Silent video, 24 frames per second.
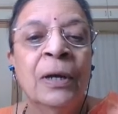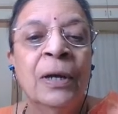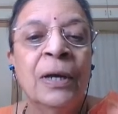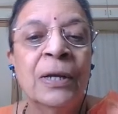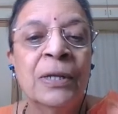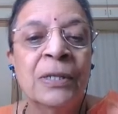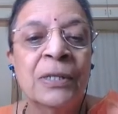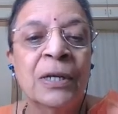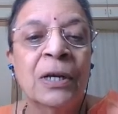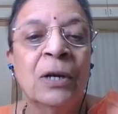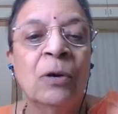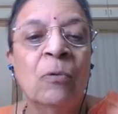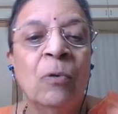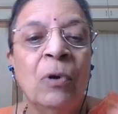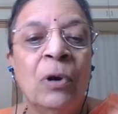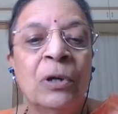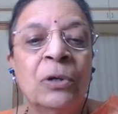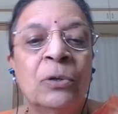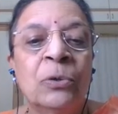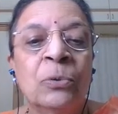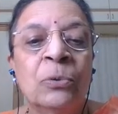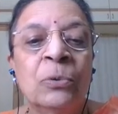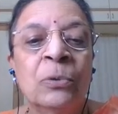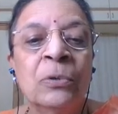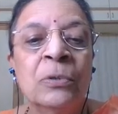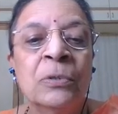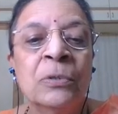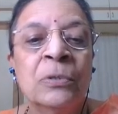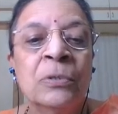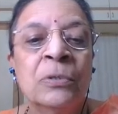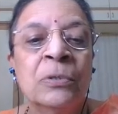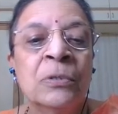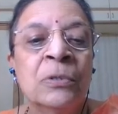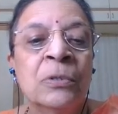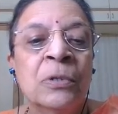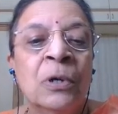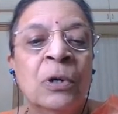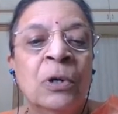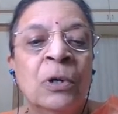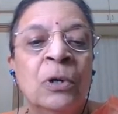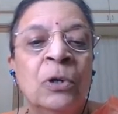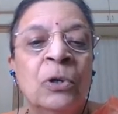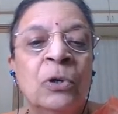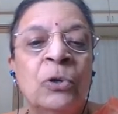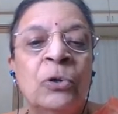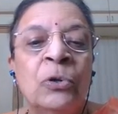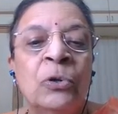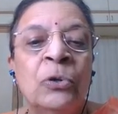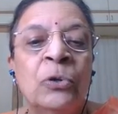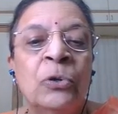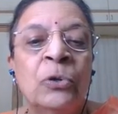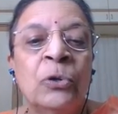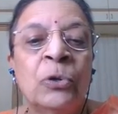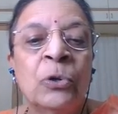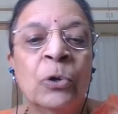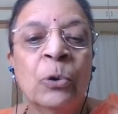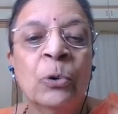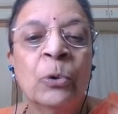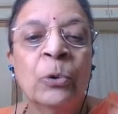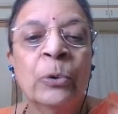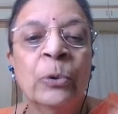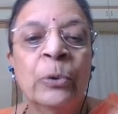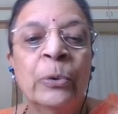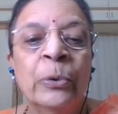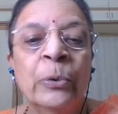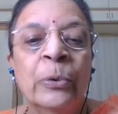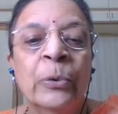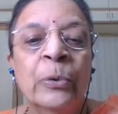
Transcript: is equal to 2,